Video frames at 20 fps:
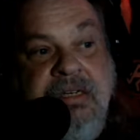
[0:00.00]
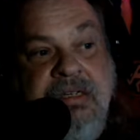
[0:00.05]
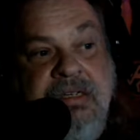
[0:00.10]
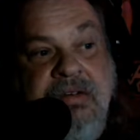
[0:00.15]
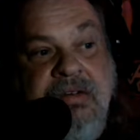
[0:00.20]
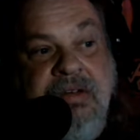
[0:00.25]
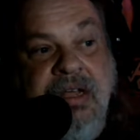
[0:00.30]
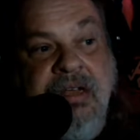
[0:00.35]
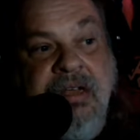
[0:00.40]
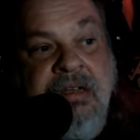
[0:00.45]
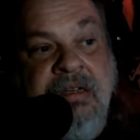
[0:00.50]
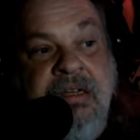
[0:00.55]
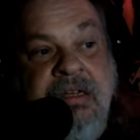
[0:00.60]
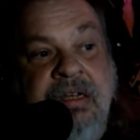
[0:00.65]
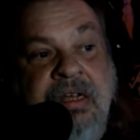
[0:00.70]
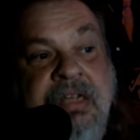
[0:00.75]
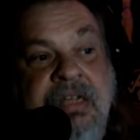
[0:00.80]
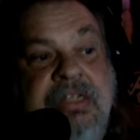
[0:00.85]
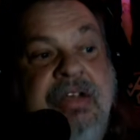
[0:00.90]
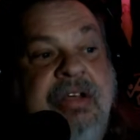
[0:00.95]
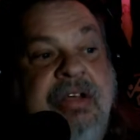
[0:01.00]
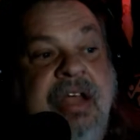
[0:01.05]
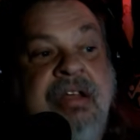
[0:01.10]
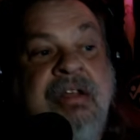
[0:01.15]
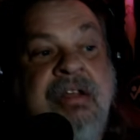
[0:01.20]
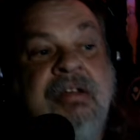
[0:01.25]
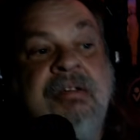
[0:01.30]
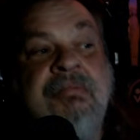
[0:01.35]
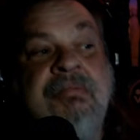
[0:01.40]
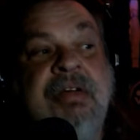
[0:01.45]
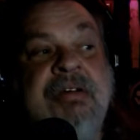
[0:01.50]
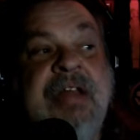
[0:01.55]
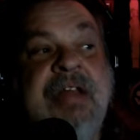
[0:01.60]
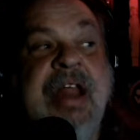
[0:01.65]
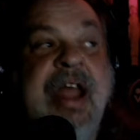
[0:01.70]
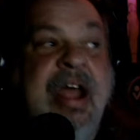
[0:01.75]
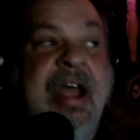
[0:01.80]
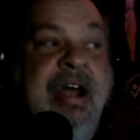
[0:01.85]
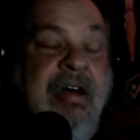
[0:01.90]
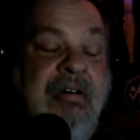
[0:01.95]
okay. It's okay. But
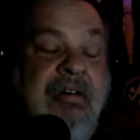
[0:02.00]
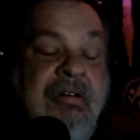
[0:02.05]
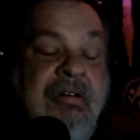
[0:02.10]
now